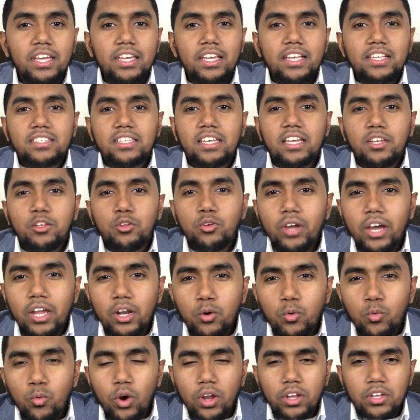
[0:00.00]
He said, you got
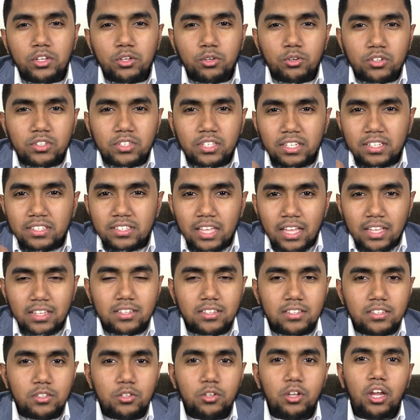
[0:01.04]
to want your
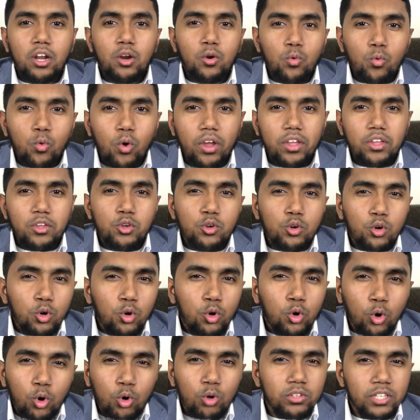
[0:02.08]
success. You got to want your
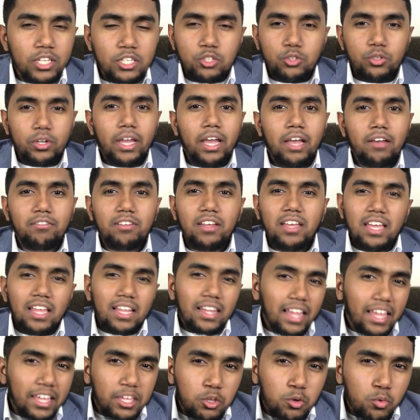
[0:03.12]
goal that you have
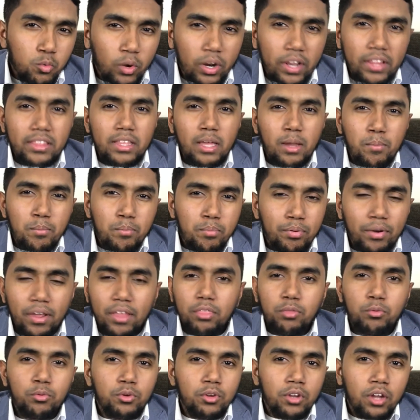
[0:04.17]
like you wanted that
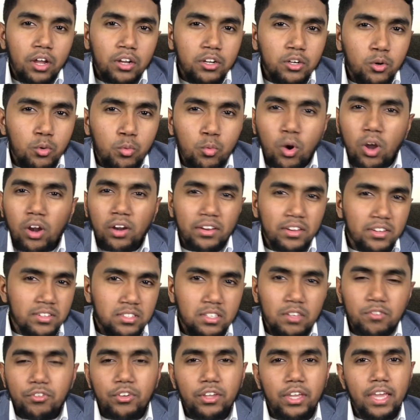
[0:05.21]
breath when you're underwater and you're
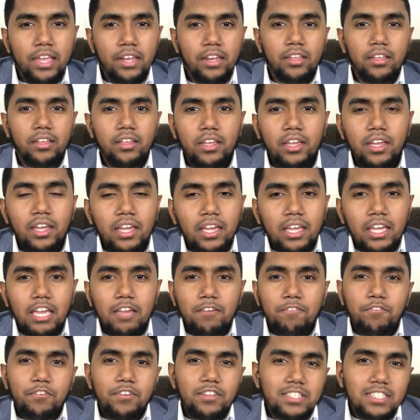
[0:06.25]
suffocating.
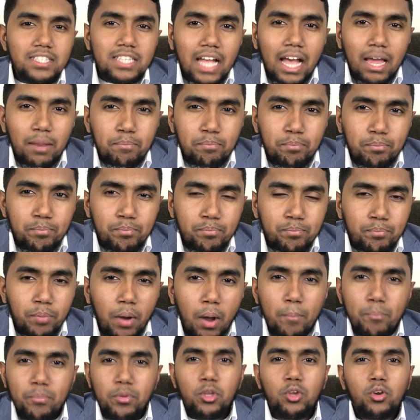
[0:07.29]
If it's not
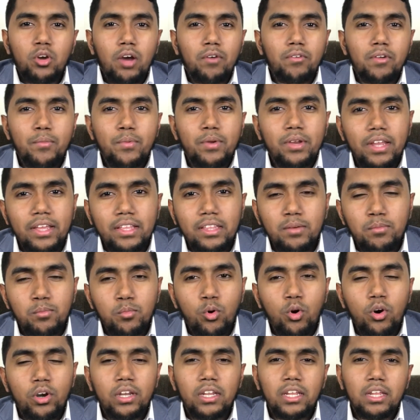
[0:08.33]
pumping you up every day in the
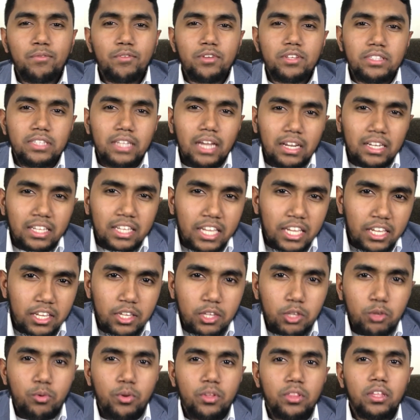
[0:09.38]
morning, if it's not
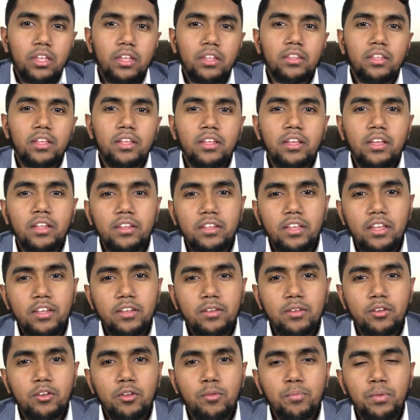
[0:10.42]
kicking you
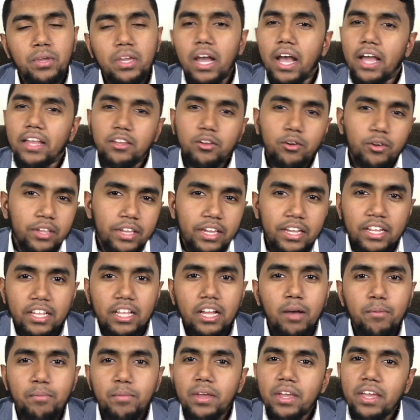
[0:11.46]
in behind, you're
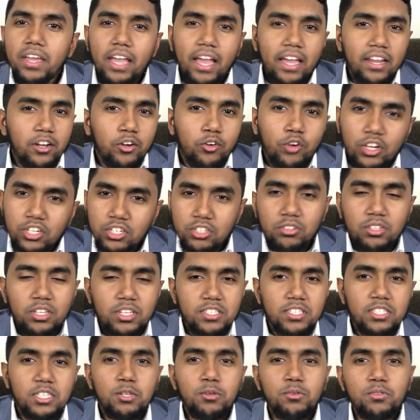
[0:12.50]
getting up and crushing the
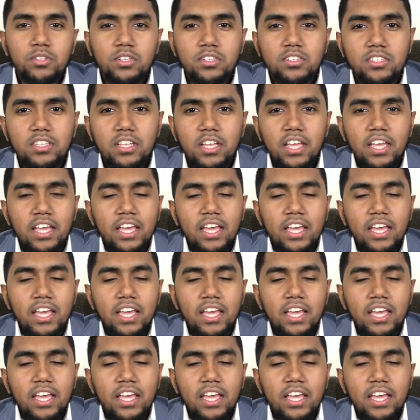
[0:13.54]
excuses,